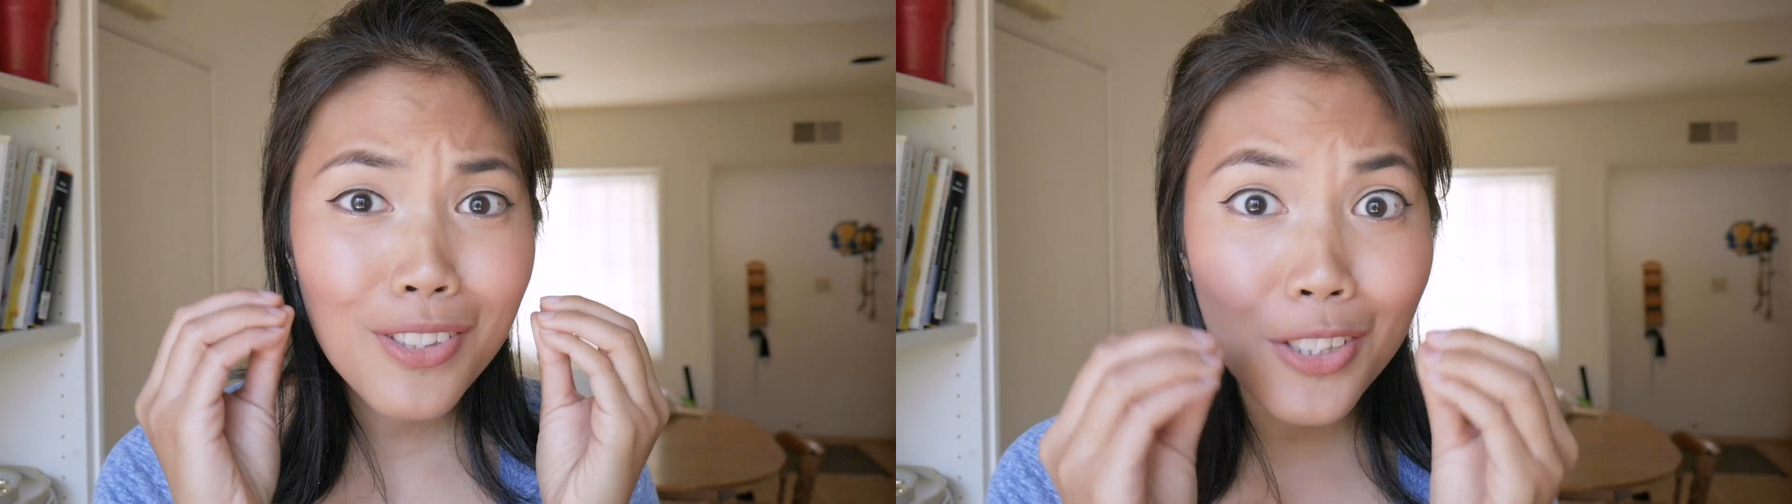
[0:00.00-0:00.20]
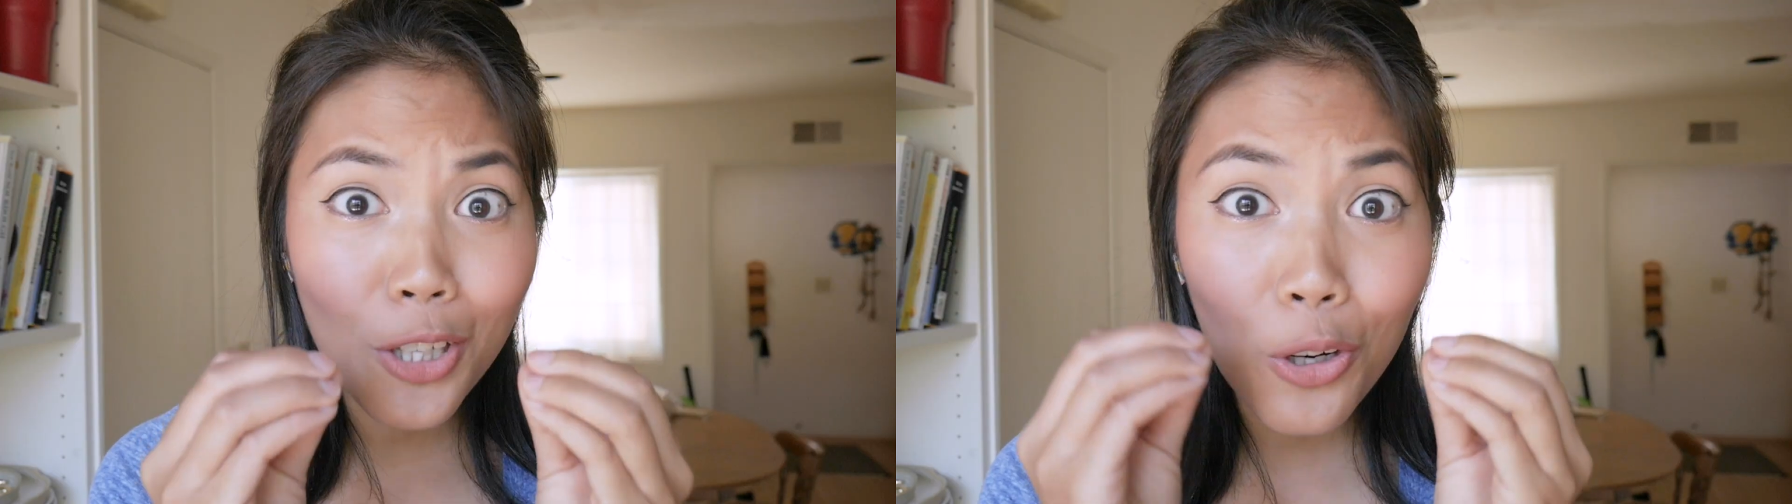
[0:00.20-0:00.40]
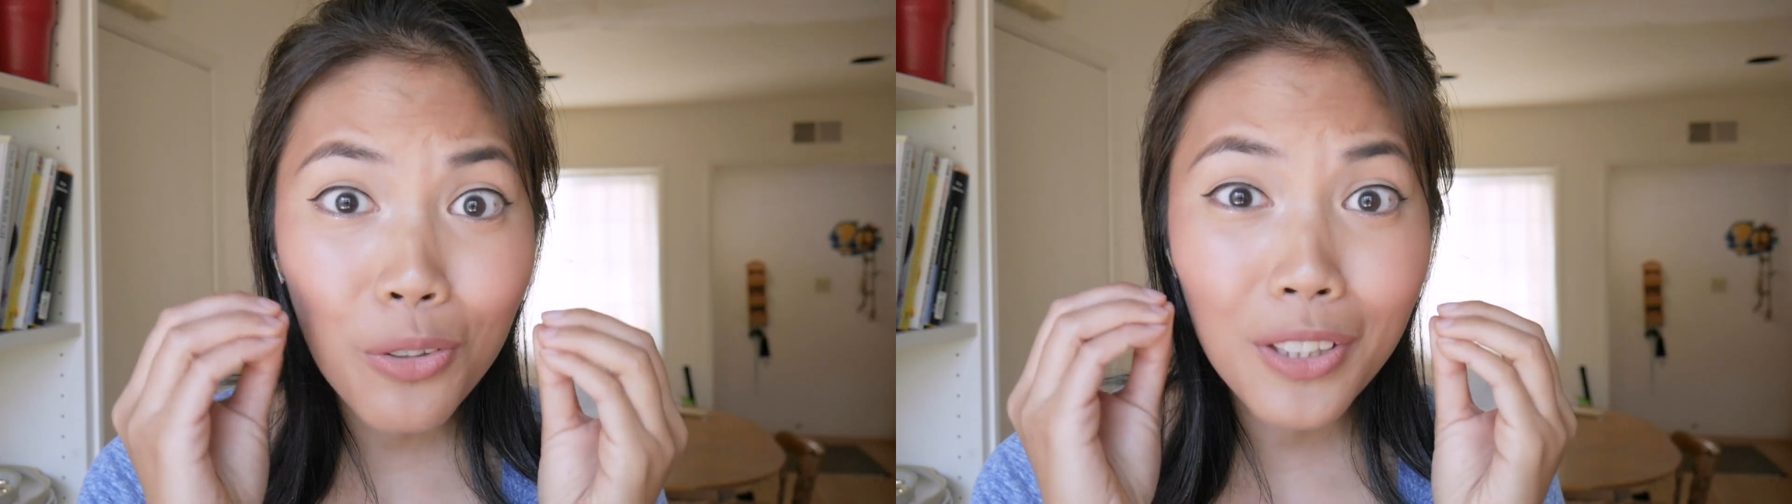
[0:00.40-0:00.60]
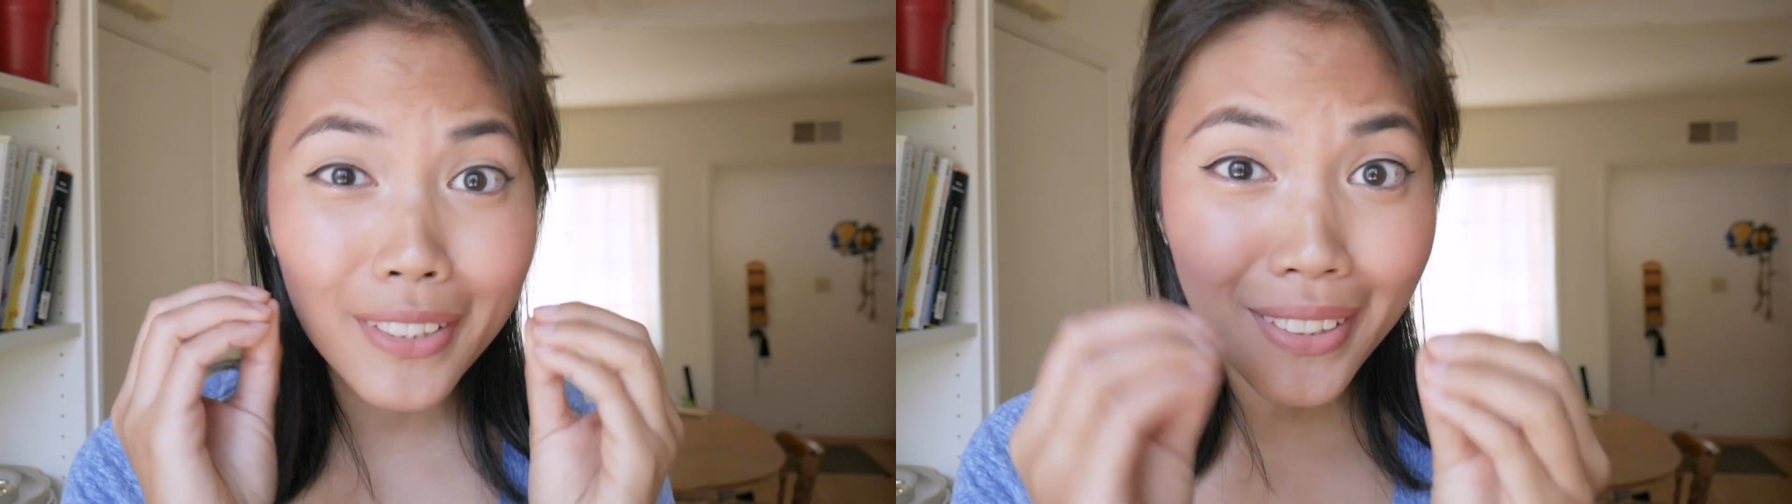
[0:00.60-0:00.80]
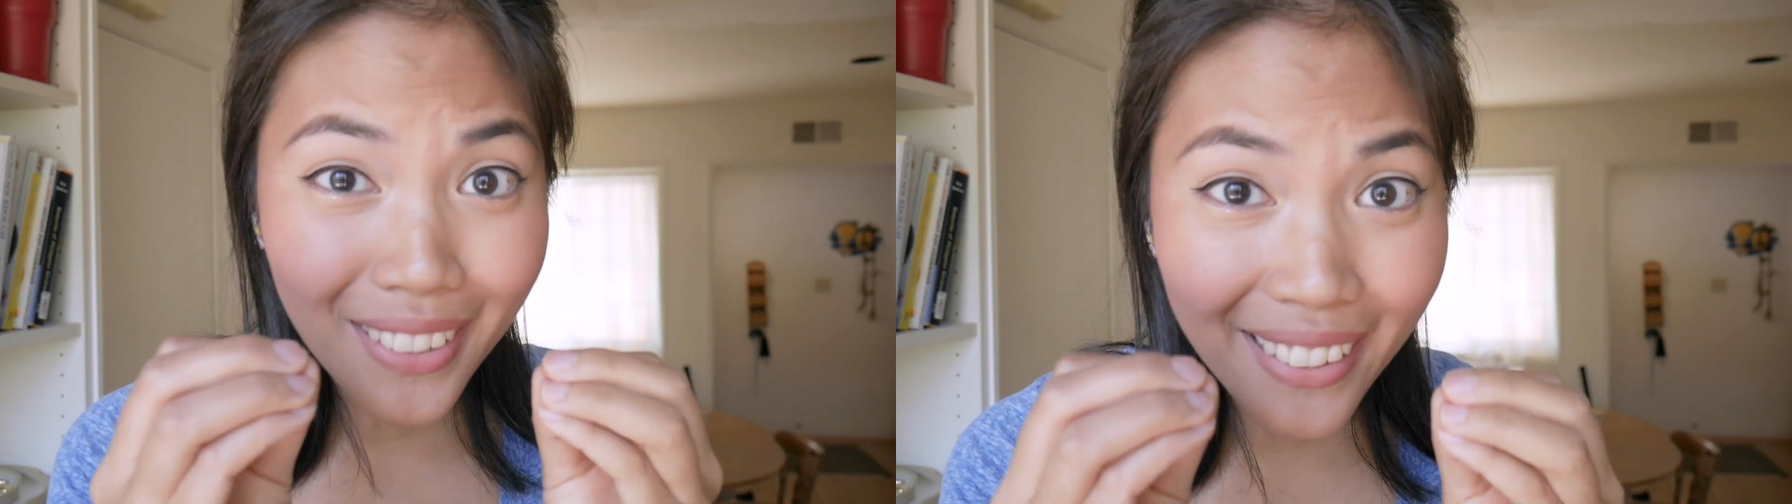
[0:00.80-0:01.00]
so
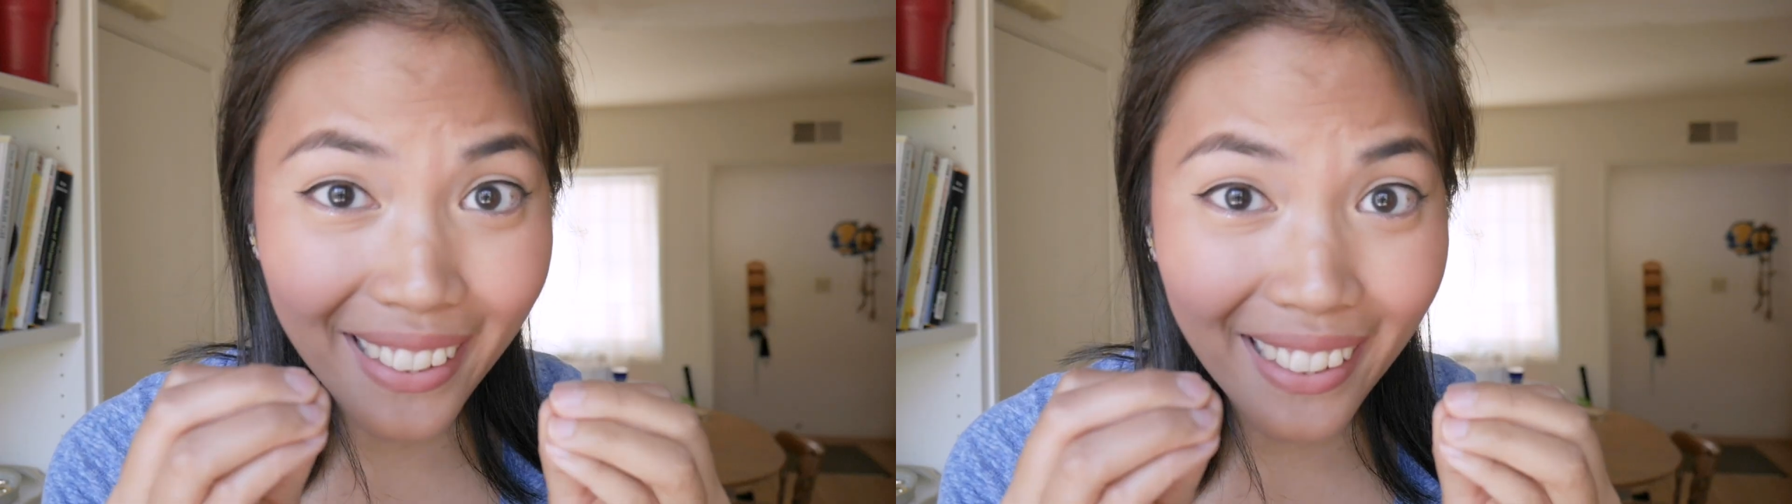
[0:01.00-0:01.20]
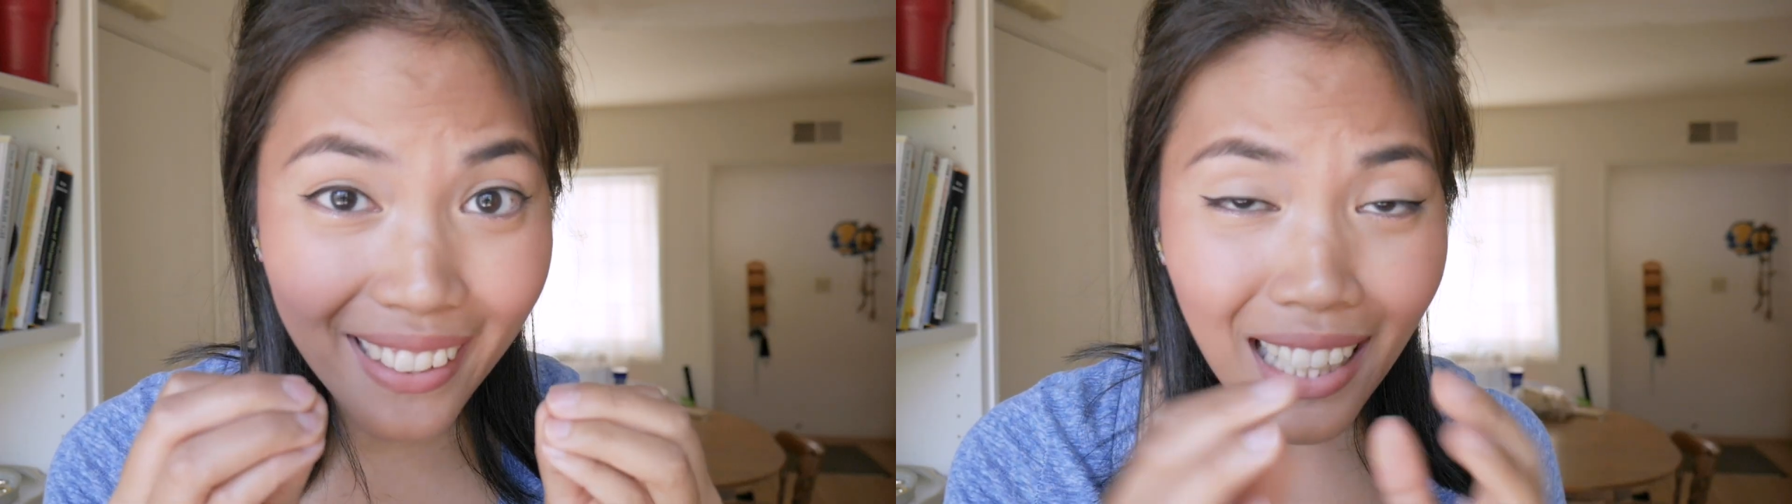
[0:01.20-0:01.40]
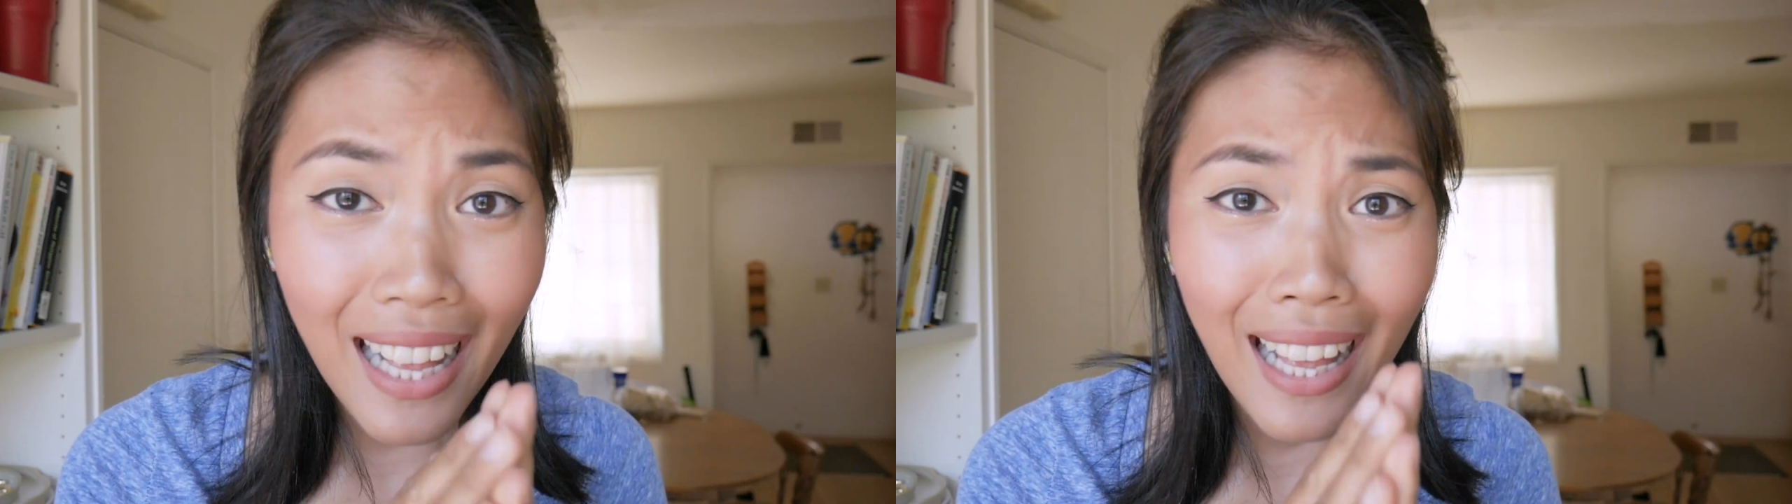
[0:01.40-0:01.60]
good.